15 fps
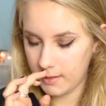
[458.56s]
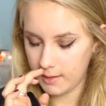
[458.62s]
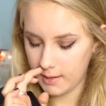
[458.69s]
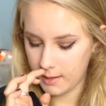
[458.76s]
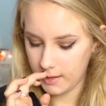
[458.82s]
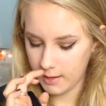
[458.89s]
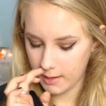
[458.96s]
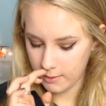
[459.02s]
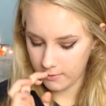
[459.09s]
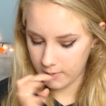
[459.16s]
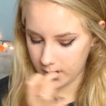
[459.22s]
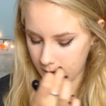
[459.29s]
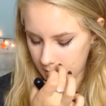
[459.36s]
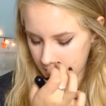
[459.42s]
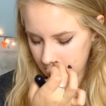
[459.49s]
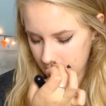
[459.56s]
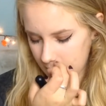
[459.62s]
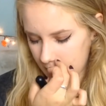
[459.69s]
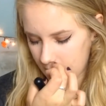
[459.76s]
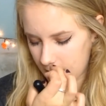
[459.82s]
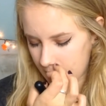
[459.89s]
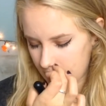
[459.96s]
I have little
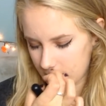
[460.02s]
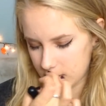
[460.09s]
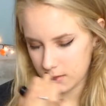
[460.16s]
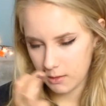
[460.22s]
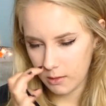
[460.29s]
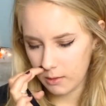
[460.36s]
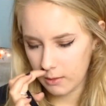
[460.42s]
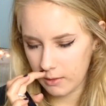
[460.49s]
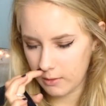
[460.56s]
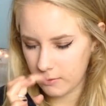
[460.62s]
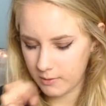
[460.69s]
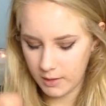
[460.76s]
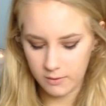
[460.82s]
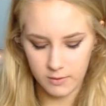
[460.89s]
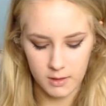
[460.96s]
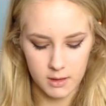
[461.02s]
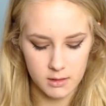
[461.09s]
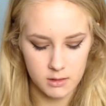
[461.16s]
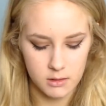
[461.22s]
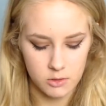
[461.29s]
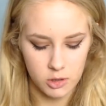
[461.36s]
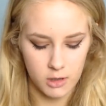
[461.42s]
hairs all over my
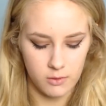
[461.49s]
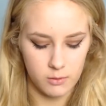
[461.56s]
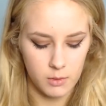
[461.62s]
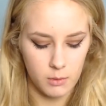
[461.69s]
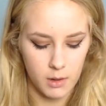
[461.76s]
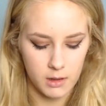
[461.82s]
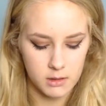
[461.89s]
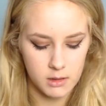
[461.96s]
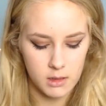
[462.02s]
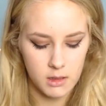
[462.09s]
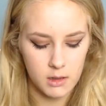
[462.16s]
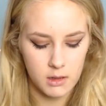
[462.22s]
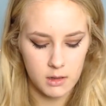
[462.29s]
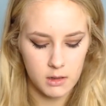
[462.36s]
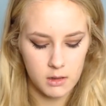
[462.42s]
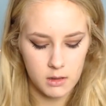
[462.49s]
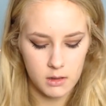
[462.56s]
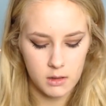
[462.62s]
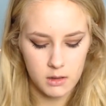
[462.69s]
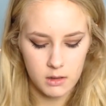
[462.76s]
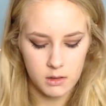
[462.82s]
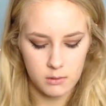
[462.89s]
face and they're driving me mad.
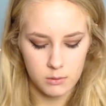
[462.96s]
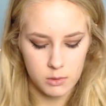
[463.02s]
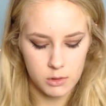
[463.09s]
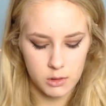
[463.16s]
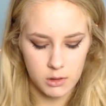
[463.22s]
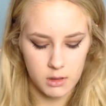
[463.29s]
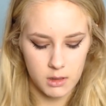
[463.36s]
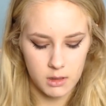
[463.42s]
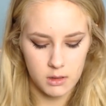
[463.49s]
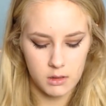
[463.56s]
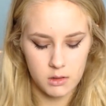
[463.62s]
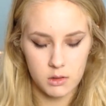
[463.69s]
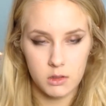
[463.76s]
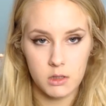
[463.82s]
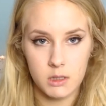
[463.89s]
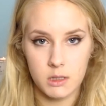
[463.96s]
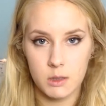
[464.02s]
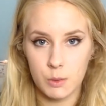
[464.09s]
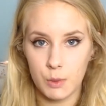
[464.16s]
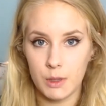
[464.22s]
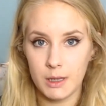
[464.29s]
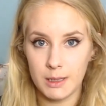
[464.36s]
I'm just going to
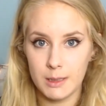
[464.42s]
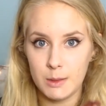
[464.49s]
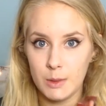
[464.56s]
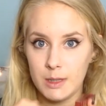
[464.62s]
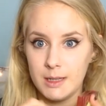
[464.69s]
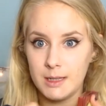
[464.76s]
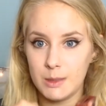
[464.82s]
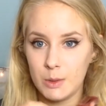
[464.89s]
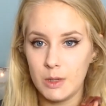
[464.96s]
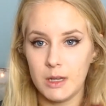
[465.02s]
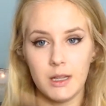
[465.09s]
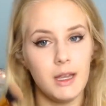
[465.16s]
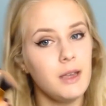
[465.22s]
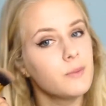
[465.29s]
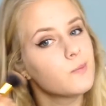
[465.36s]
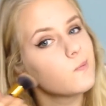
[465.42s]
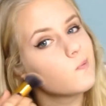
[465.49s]
swirly.